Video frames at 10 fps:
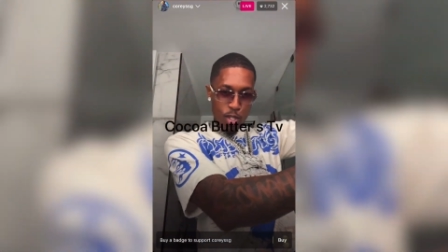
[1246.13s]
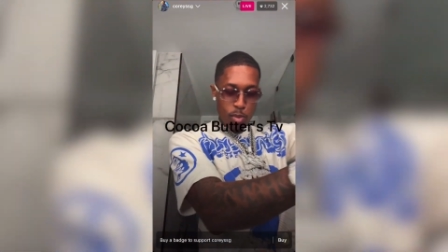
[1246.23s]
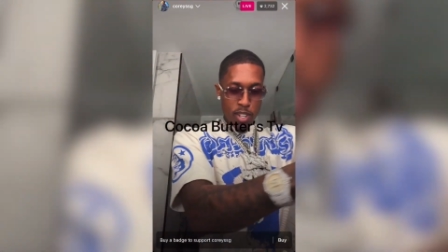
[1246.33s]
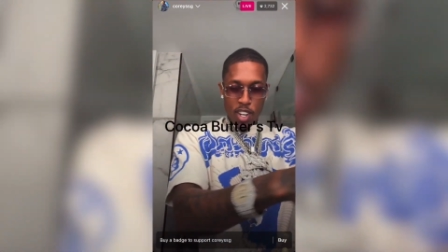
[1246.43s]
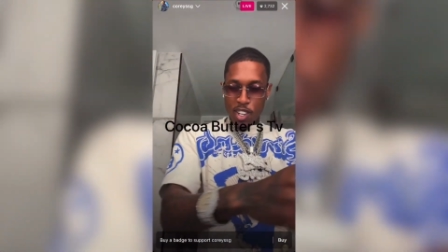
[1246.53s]

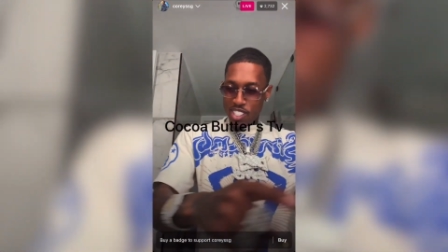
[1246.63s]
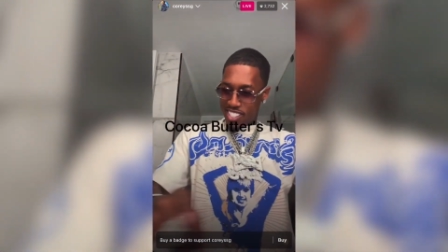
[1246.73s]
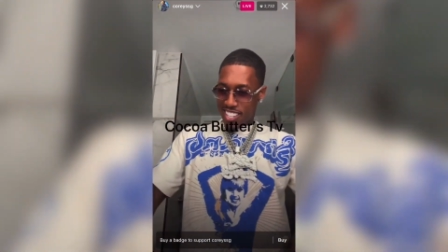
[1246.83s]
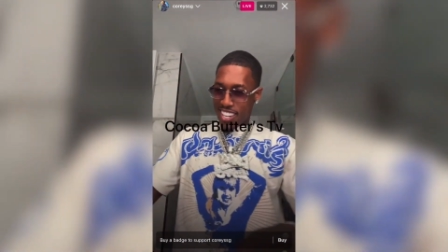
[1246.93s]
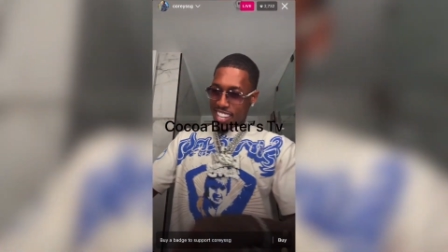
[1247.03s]
girls,
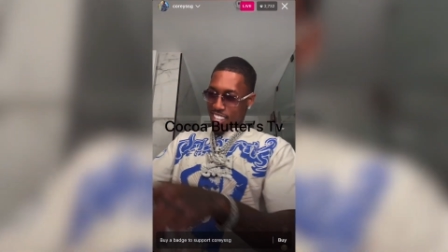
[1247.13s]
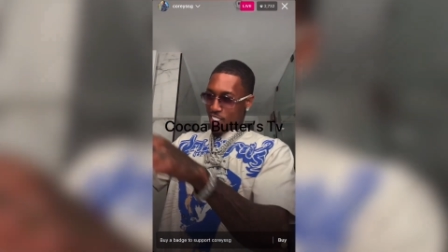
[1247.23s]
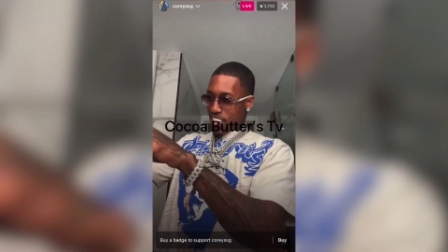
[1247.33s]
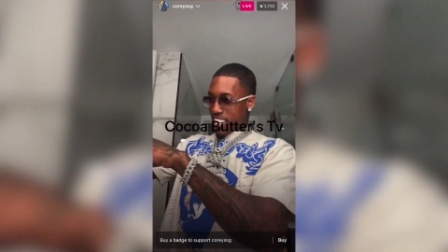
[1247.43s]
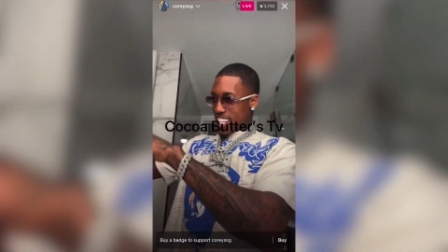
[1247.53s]
Go look at
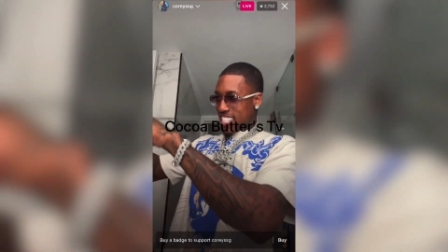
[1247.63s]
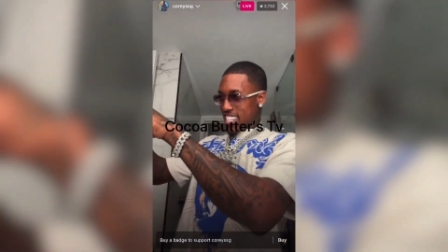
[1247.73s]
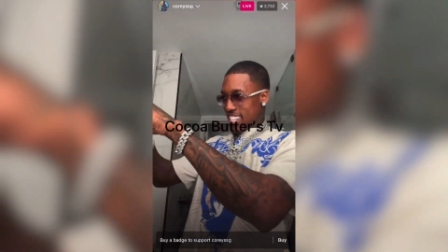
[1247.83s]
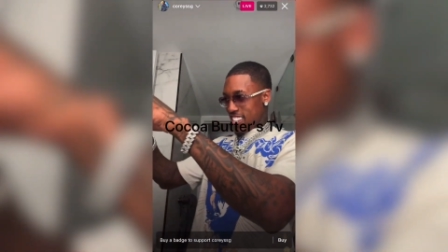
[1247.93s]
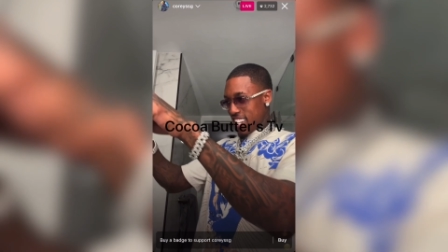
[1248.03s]
that chick. Go
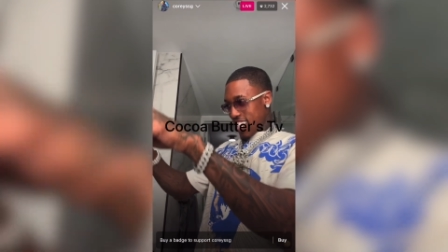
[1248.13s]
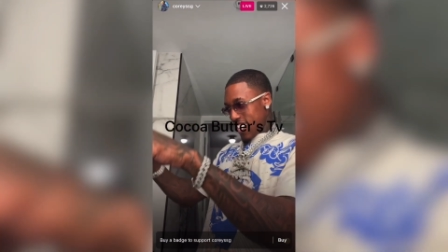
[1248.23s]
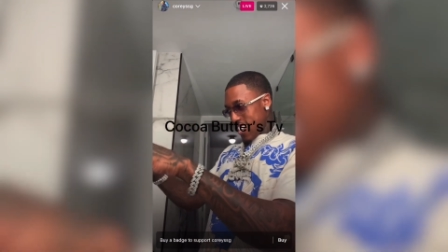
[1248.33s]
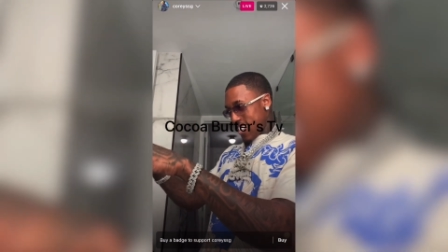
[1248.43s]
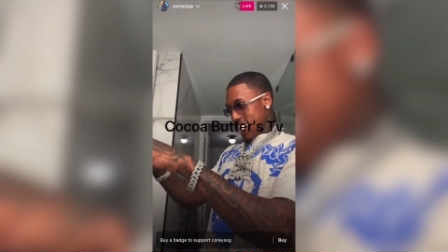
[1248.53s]
look at Kim's
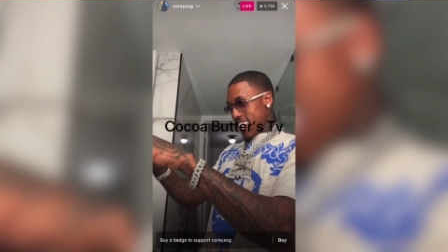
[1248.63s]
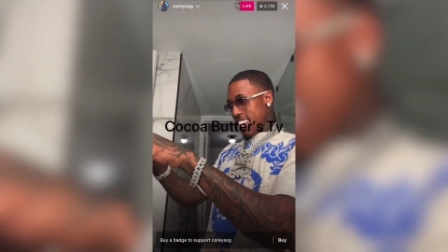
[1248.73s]
shit.